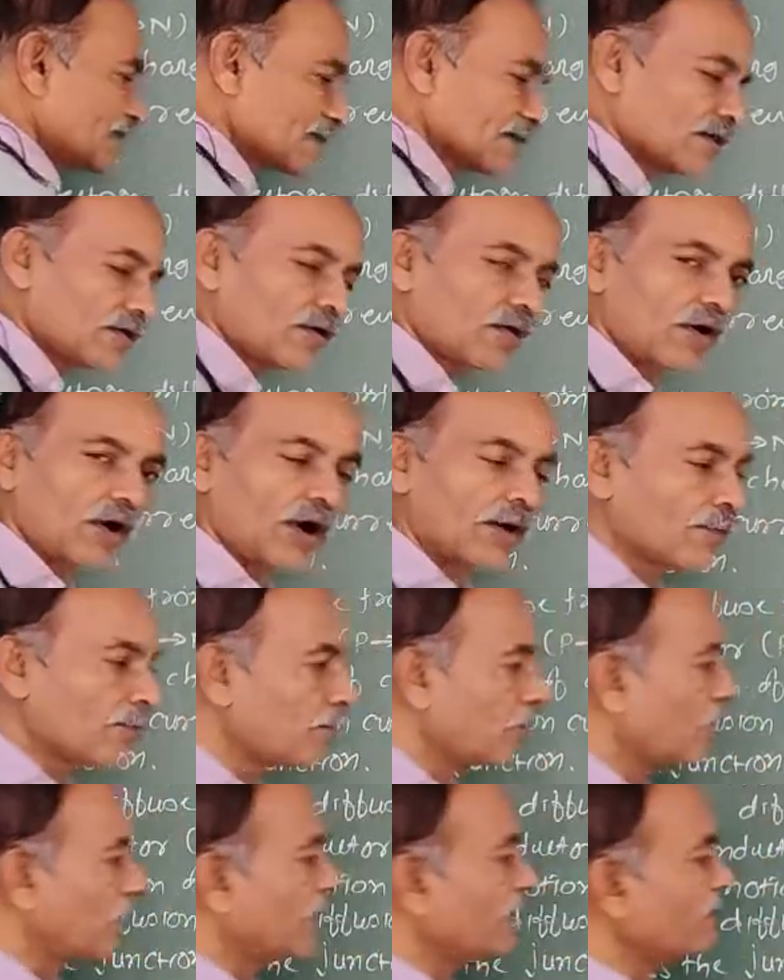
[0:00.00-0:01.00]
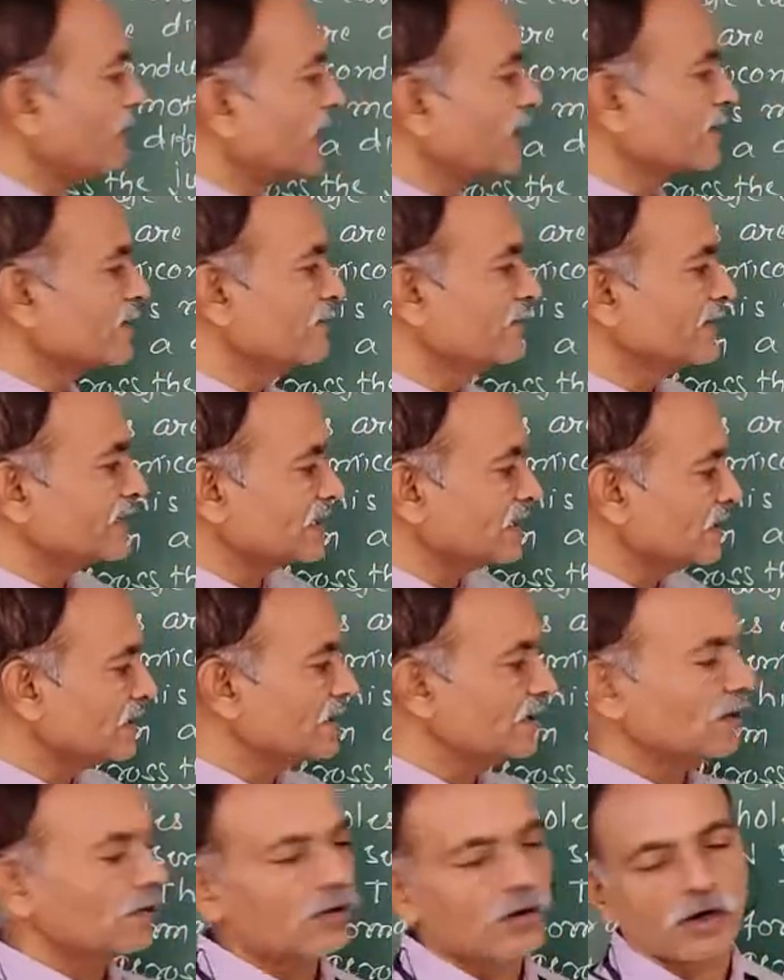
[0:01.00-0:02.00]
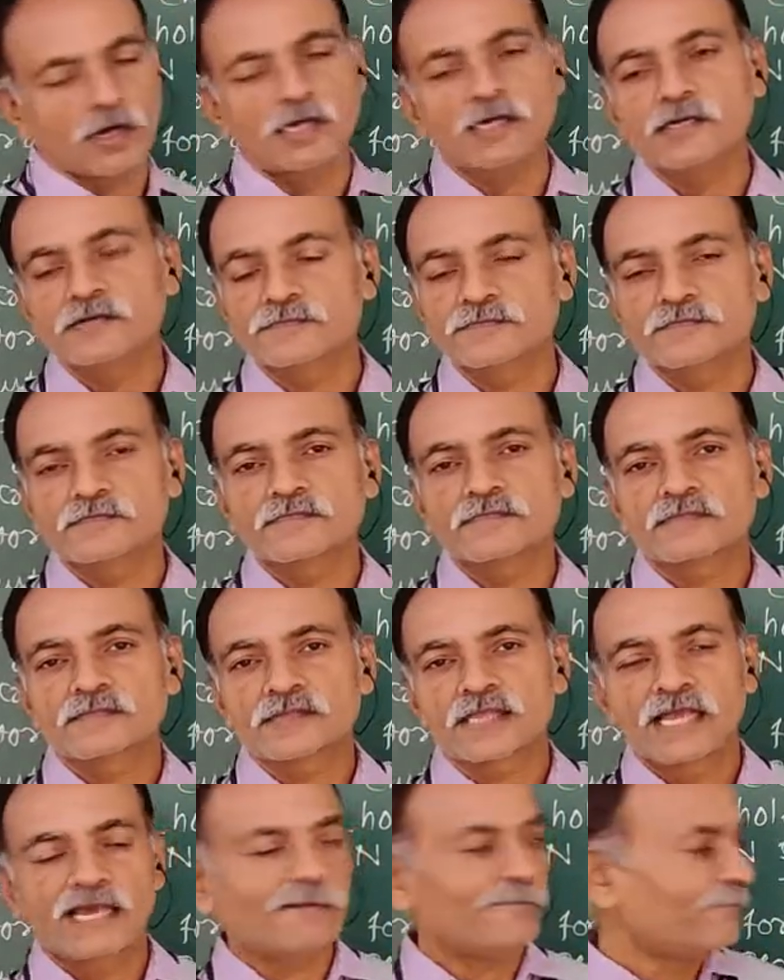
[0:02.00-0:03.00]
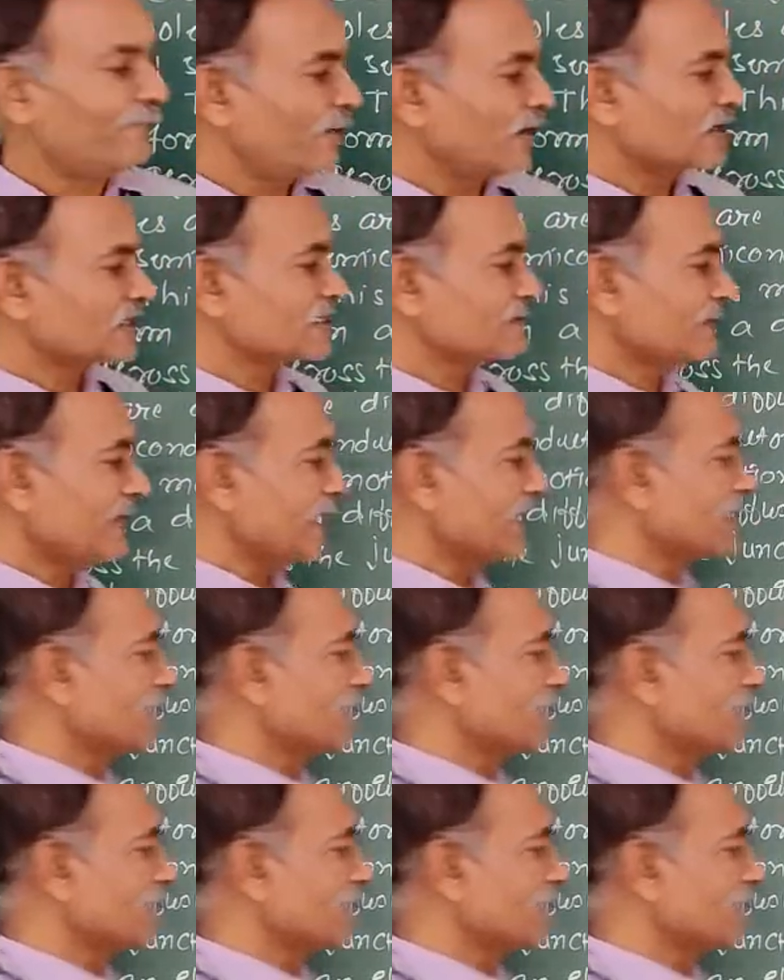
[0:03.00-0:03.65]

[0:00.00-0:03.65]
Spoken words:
of 1 micrometer or approximate